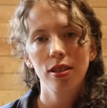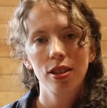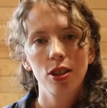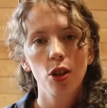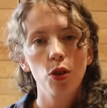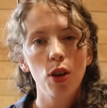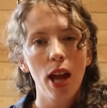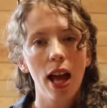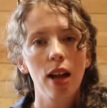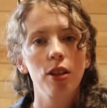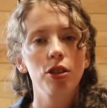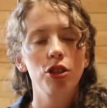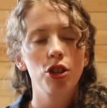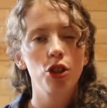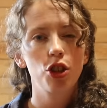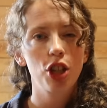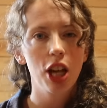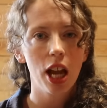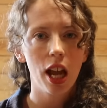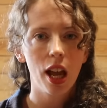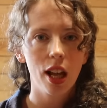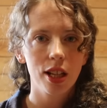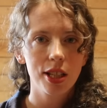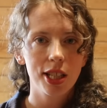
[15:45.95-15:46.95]
So now's your
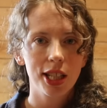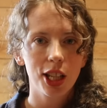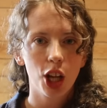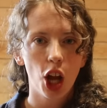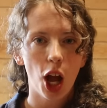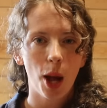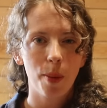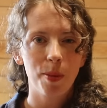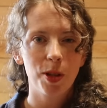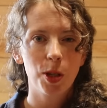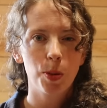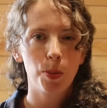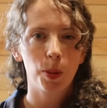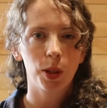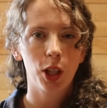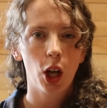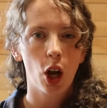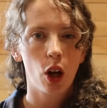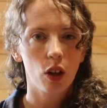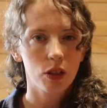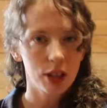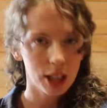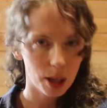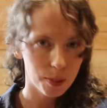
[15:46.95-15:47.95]
chance in the comments
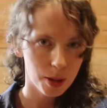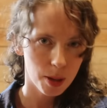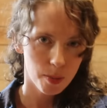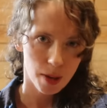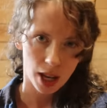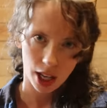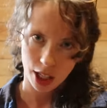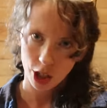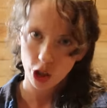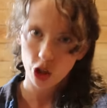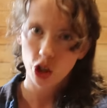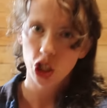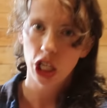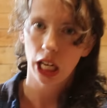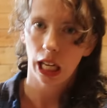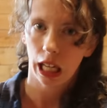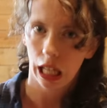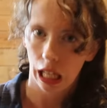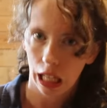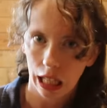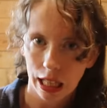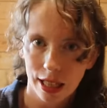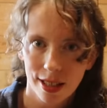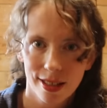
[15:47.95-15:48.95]
below. Tell me about your
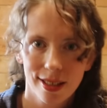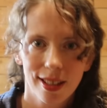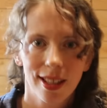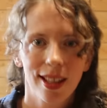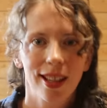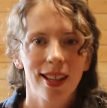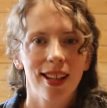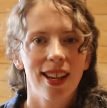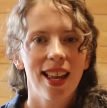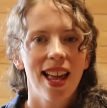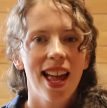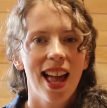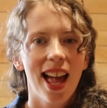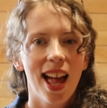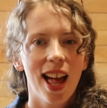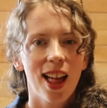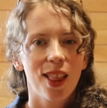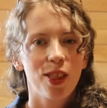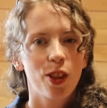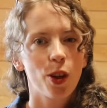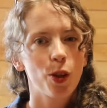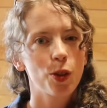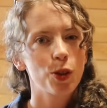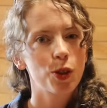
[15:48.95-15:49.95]
chickens and
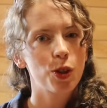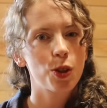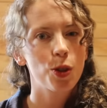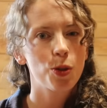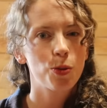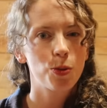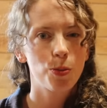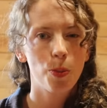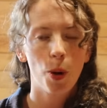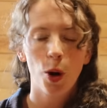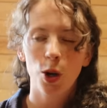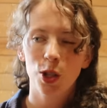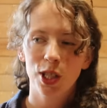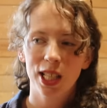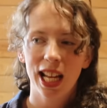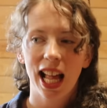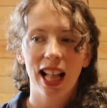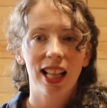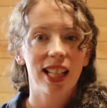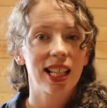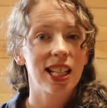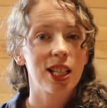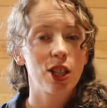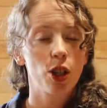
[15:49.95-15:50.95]
those whose
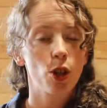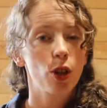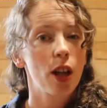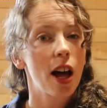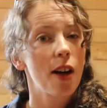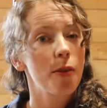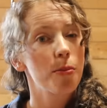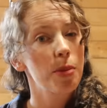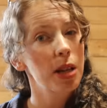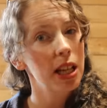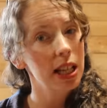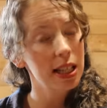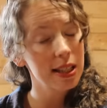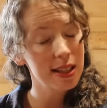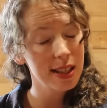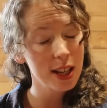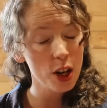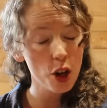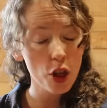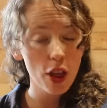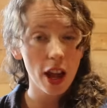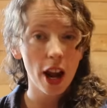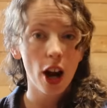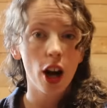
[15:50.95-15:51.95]
personalities you love because
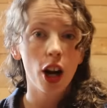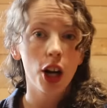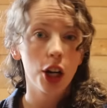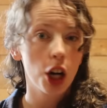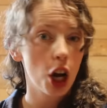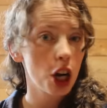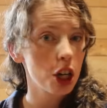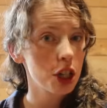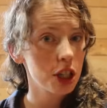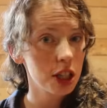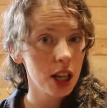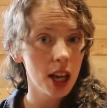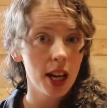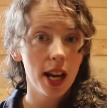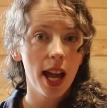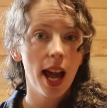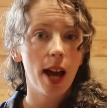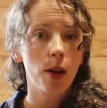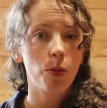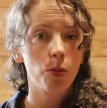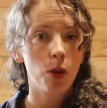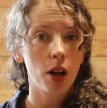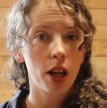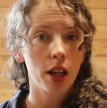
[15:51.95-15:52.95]
they're there and our son
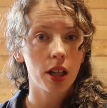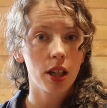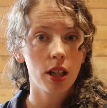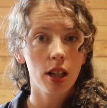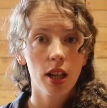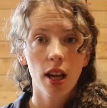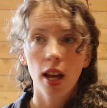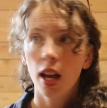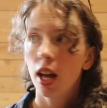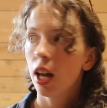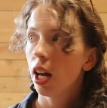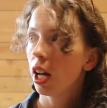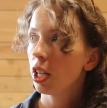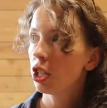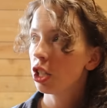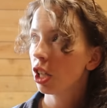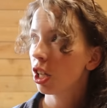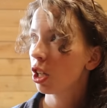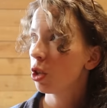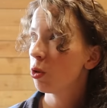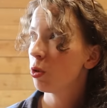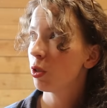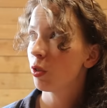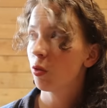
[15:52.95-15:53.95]
had one, a
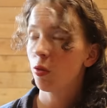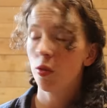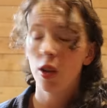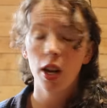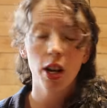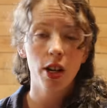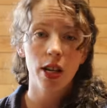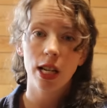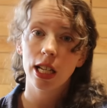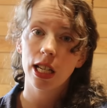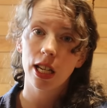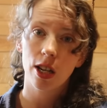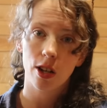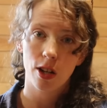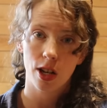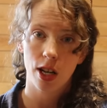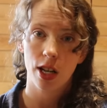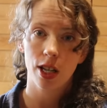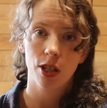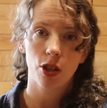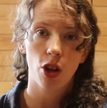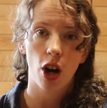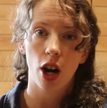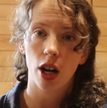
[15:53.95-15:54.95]
chicken who was very dear to
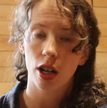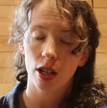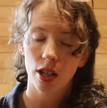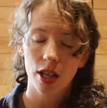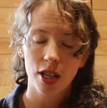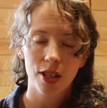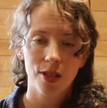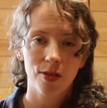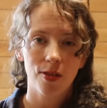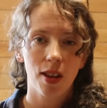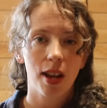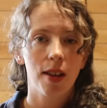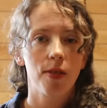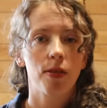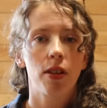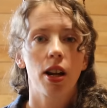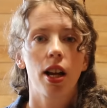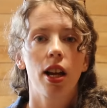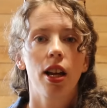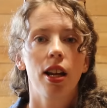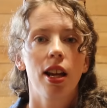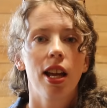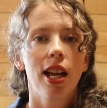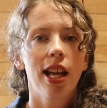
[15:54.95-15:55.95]
his heart, his
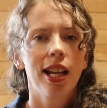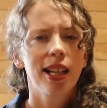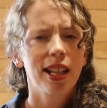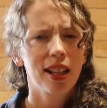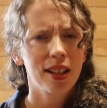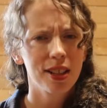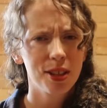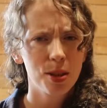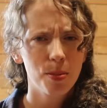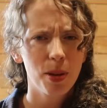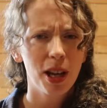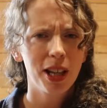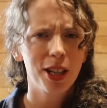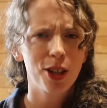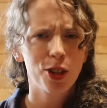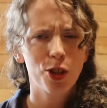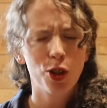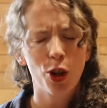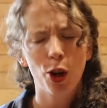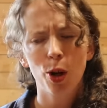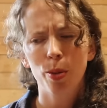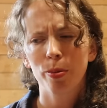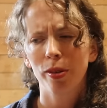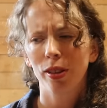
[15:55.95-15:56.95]
favorite. Tell us about your
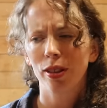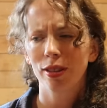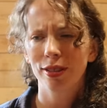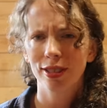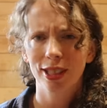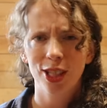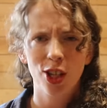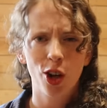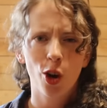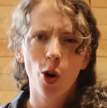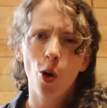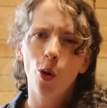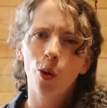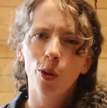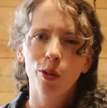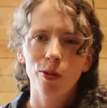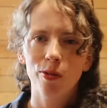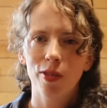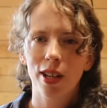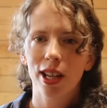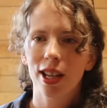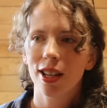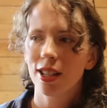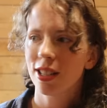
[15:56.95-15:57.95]
gerbils and your
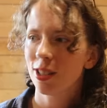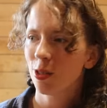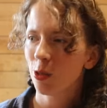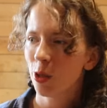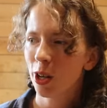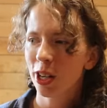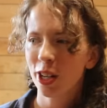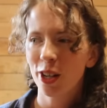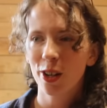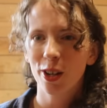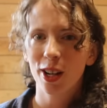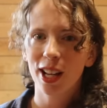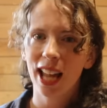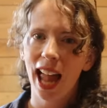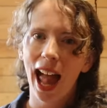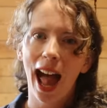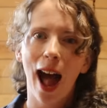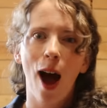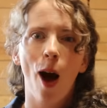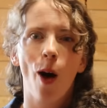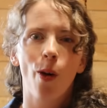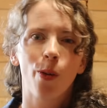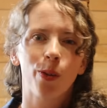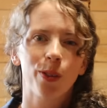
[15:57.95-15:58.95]
goldfish or your
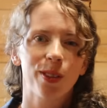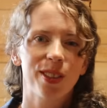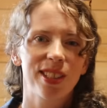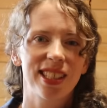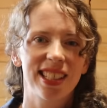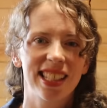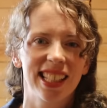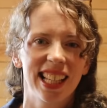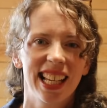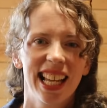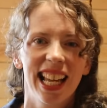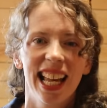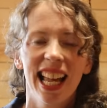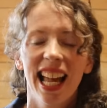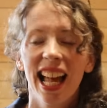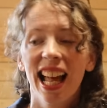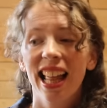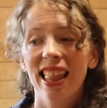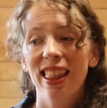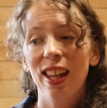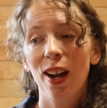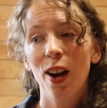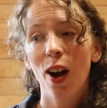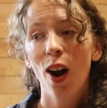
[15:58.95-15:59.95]
cows.
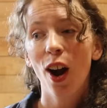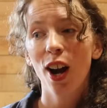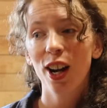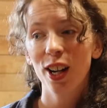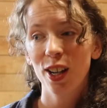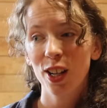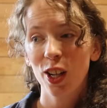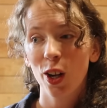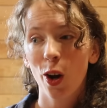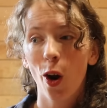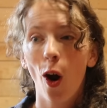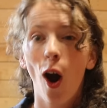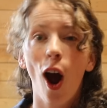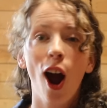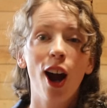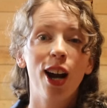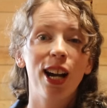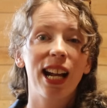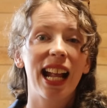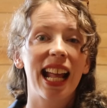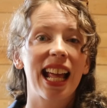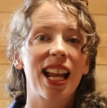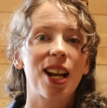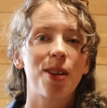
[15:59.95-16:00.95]
There are your
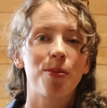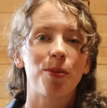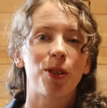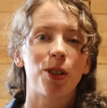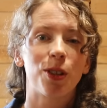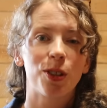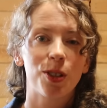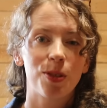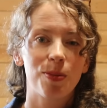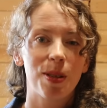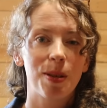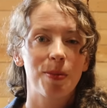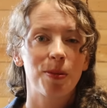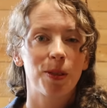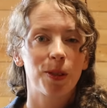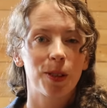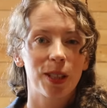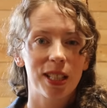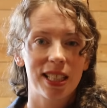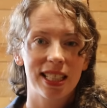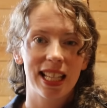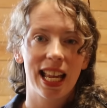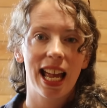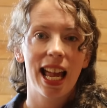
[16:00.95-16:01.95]
heart animals, people
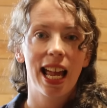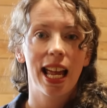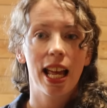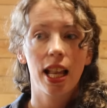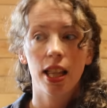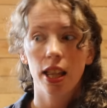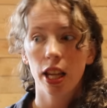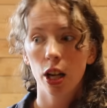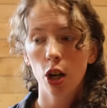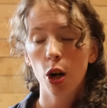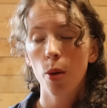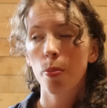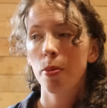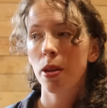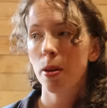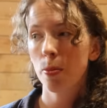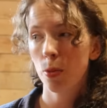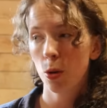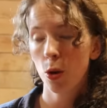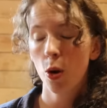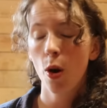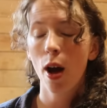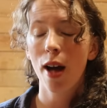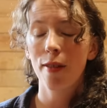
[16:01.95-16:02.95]
will say, and there are
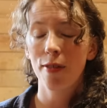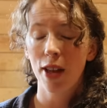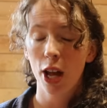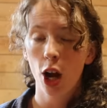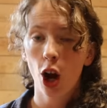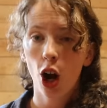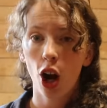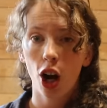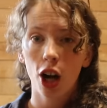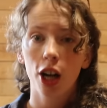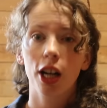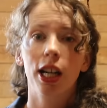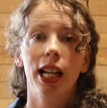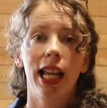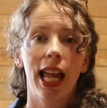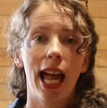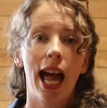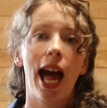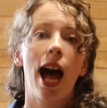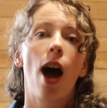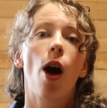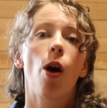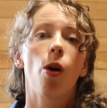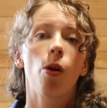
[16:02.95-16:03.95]
people who have a heart
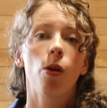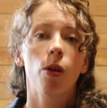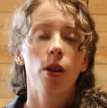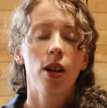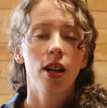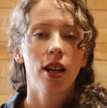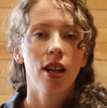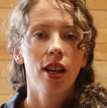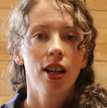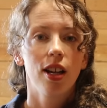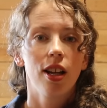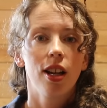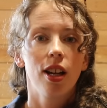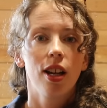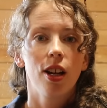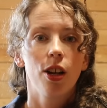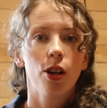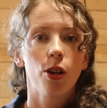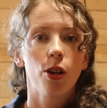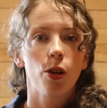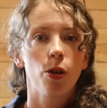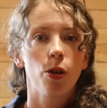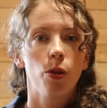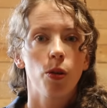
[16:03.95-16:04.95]
cow
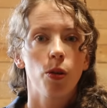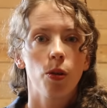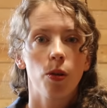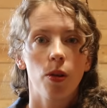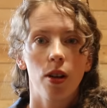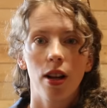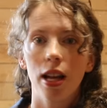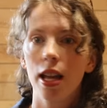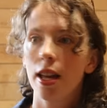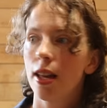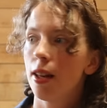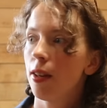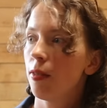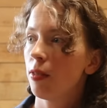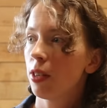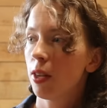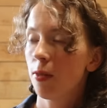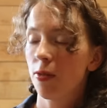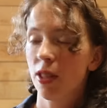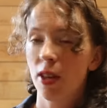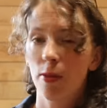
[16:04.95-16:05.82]
who, even if